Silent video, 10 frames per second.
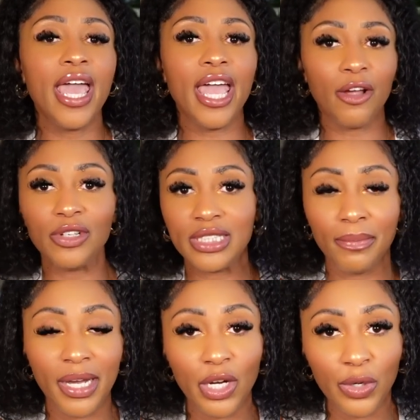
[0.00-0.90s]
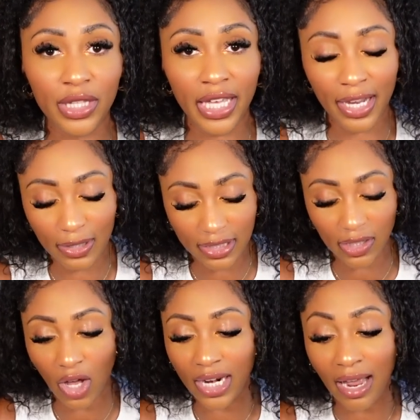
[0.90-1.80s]
every time I go to the hair
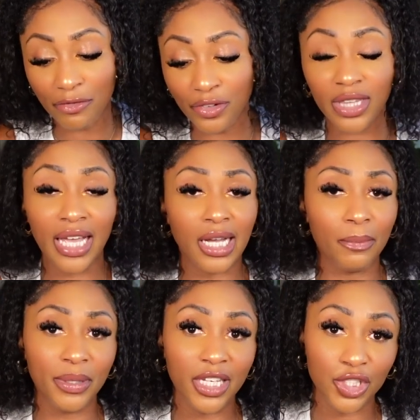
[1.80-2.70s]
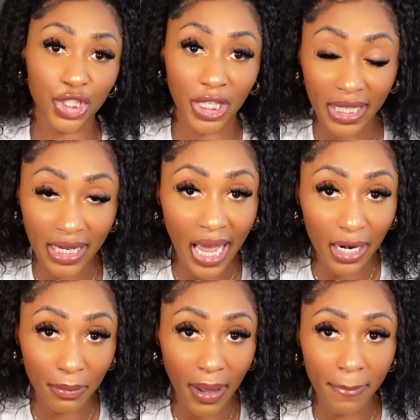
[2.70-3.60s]
salon, I feel like I'm being cheated
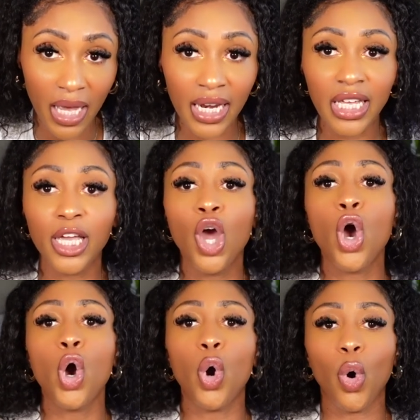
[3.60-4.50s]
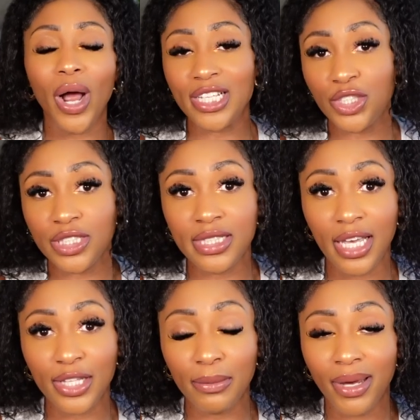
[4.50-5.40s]
out of my money, or I just
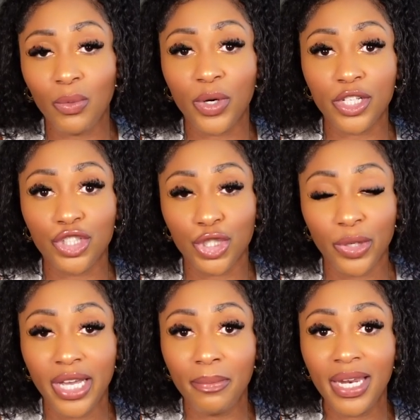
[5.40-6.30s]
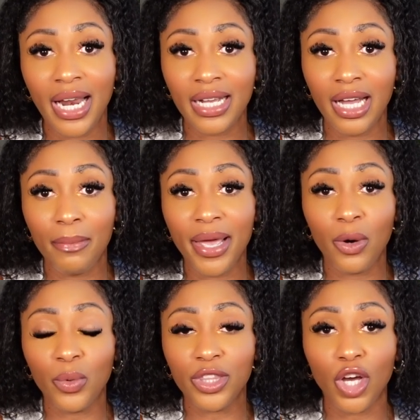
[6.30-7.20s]
tell them I want to trim and I come
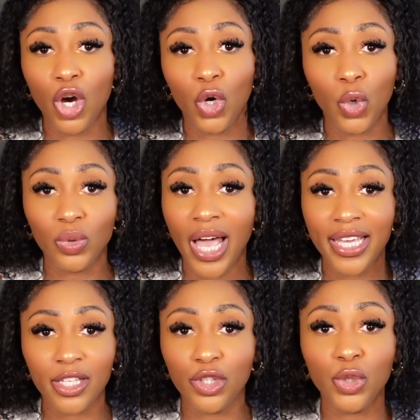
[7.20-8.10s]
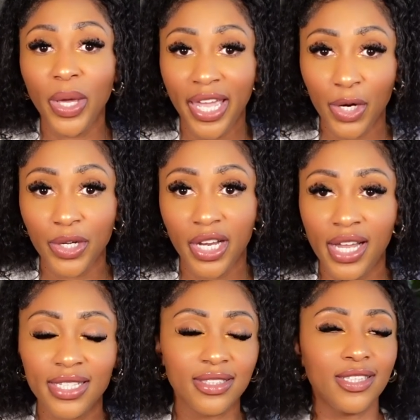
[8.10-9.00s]
out with the whole like new
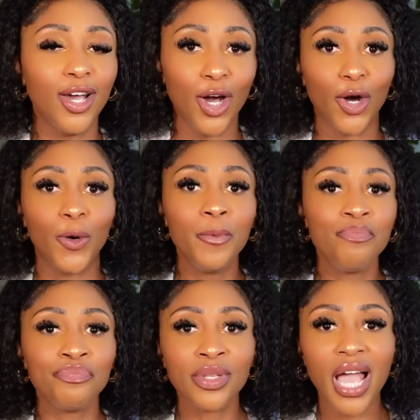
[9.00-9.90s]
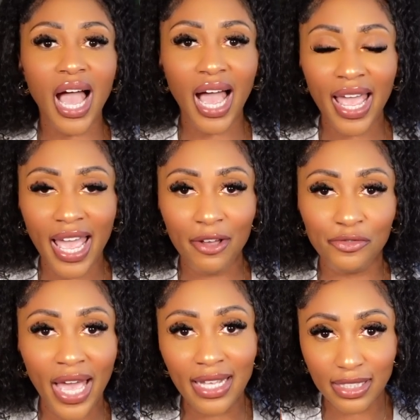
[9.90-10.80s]
haircut. So I
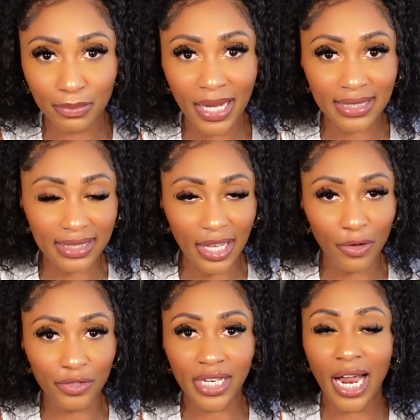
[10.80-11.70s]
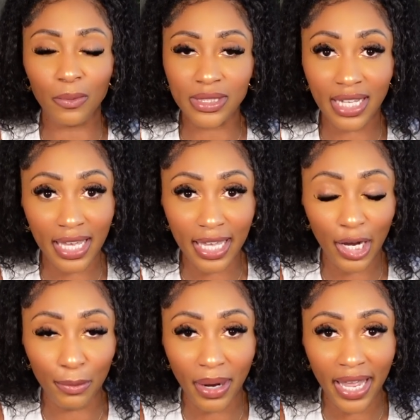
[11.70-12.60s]
have vowed to myself that I will take
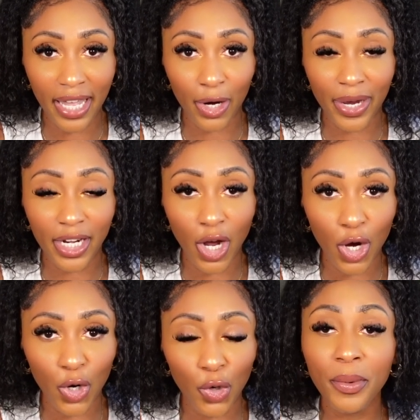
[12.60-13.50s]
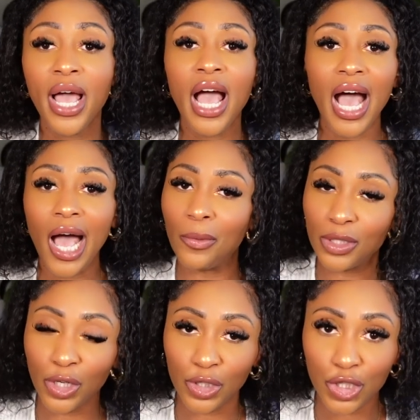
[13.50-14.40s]
care of my hair at home. I
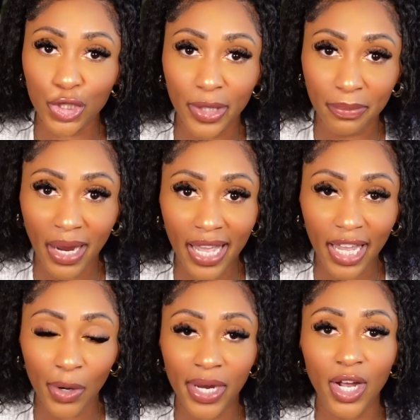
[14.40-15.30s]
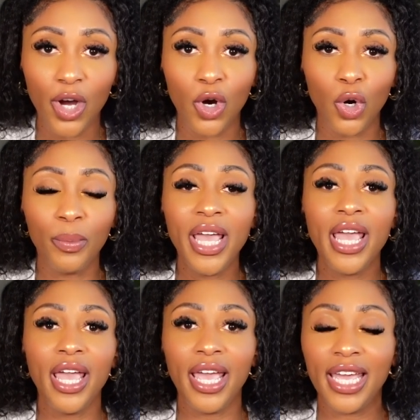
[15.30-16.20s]
will learn to trim my hair at home,
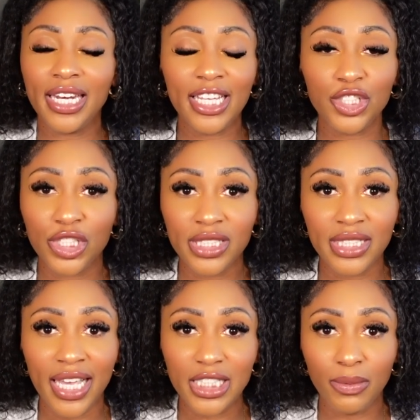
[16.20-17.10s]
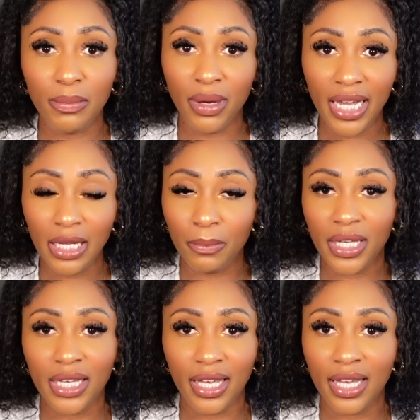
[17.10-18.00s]
and it just saves me money,
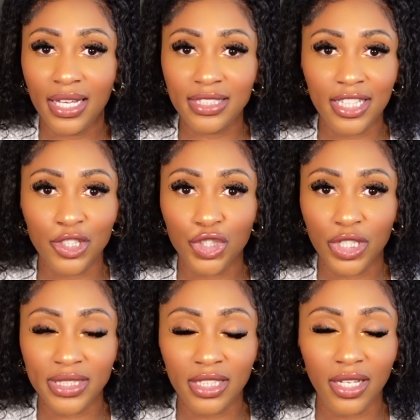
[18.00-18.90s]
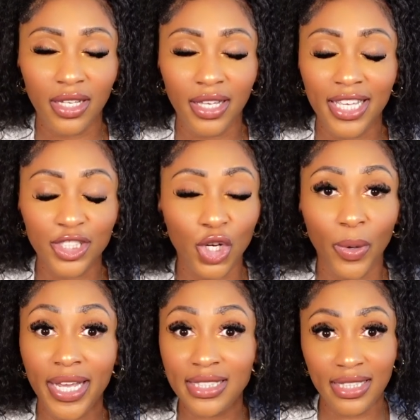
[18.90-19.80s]
because it's
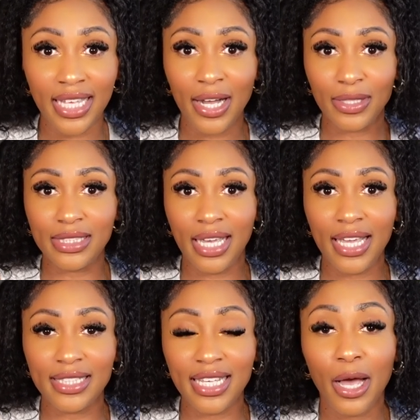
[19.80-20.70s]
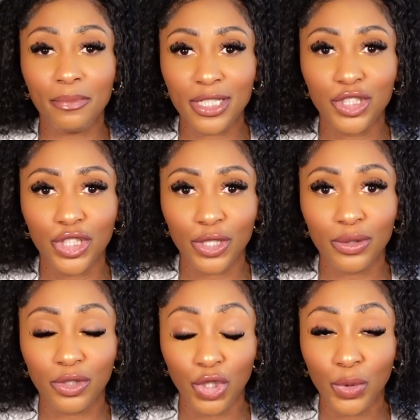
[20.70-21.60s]
crazy nowadays how much
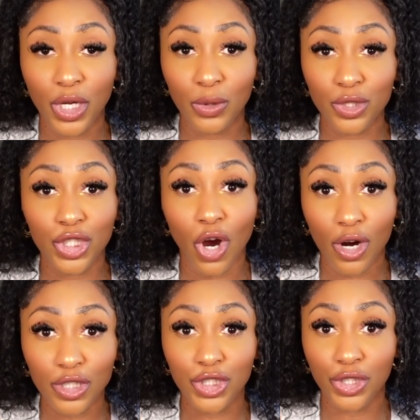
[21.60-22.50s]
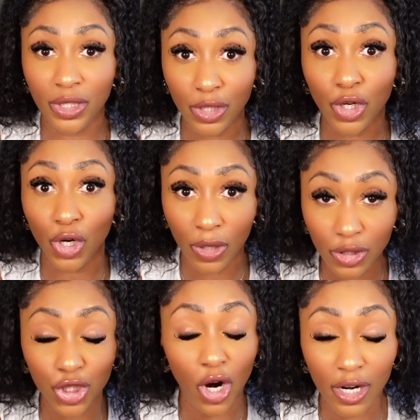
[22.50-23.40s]
they're, you know, charging
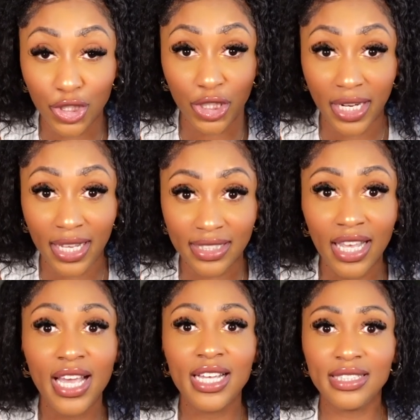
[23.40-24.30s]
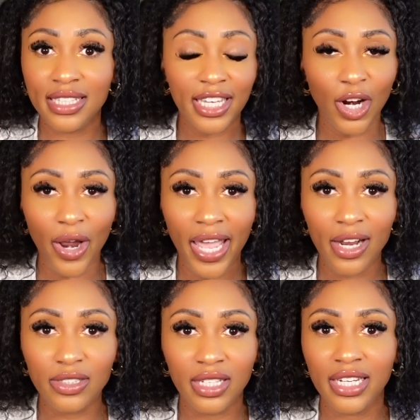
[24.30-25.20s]
us to get our
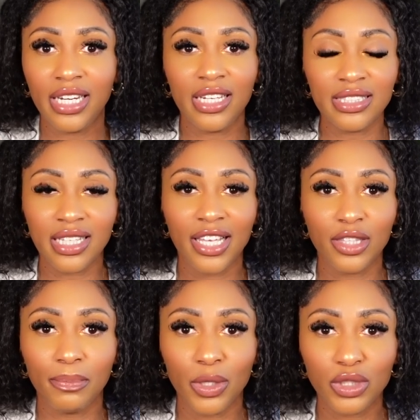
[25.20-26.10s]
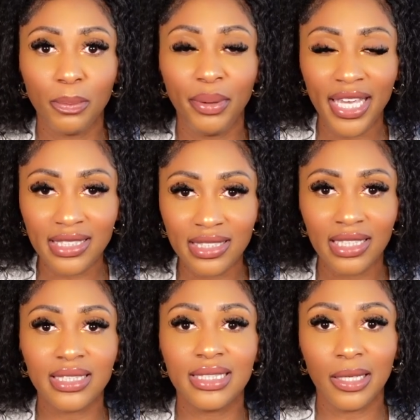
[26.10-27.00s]
hair done. And it's like the most
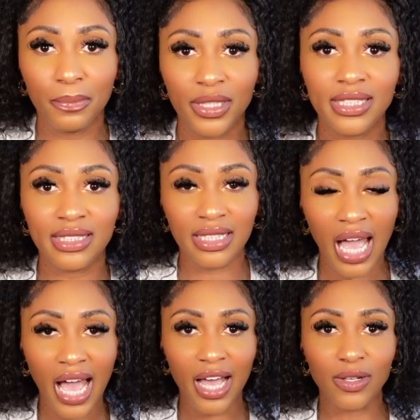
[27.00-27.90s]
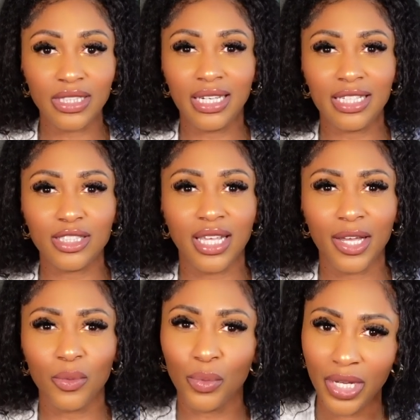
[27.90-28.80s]
basic, simplest styles. And it's
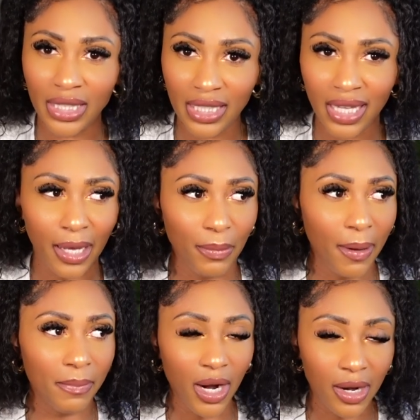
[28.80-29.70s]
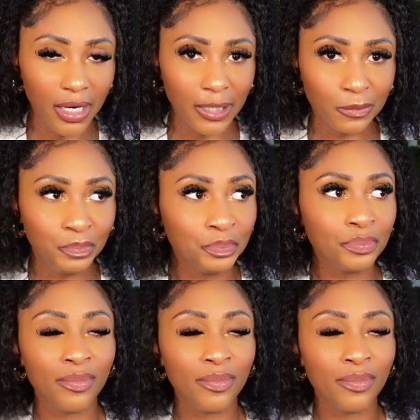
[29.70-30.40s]
like, really? Like my mom,